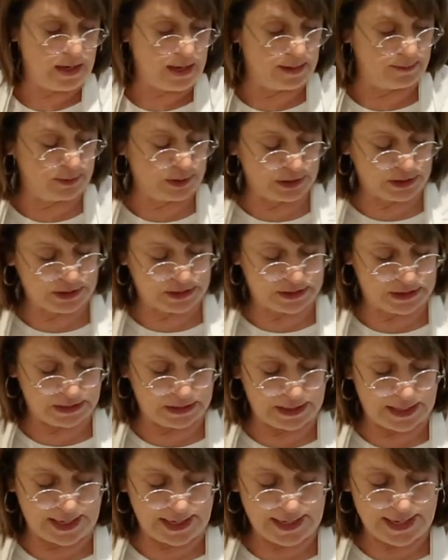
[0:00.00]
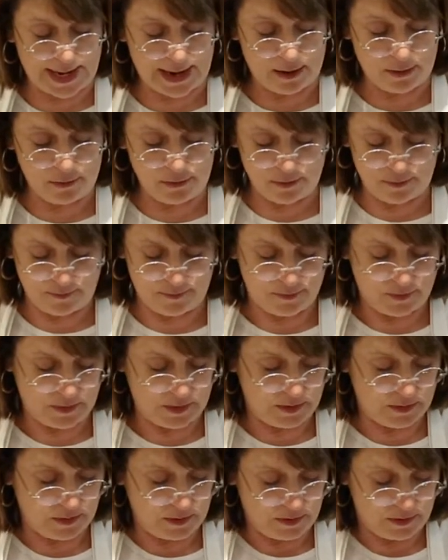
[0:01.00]
I'm just going to lay it out
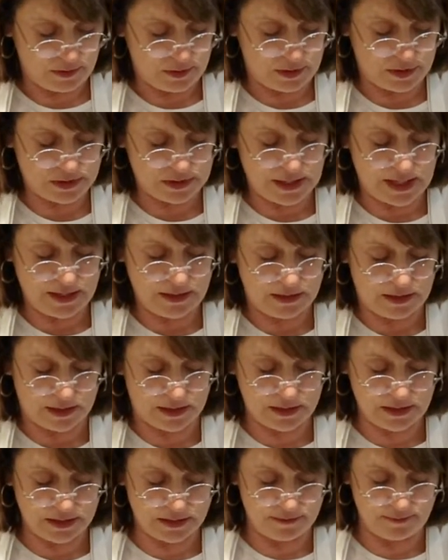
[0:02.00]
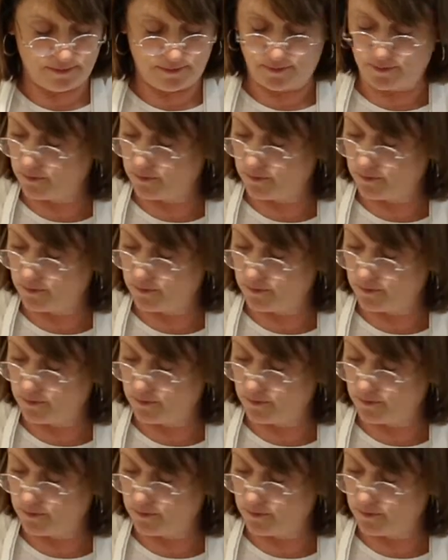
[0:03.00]
just like this.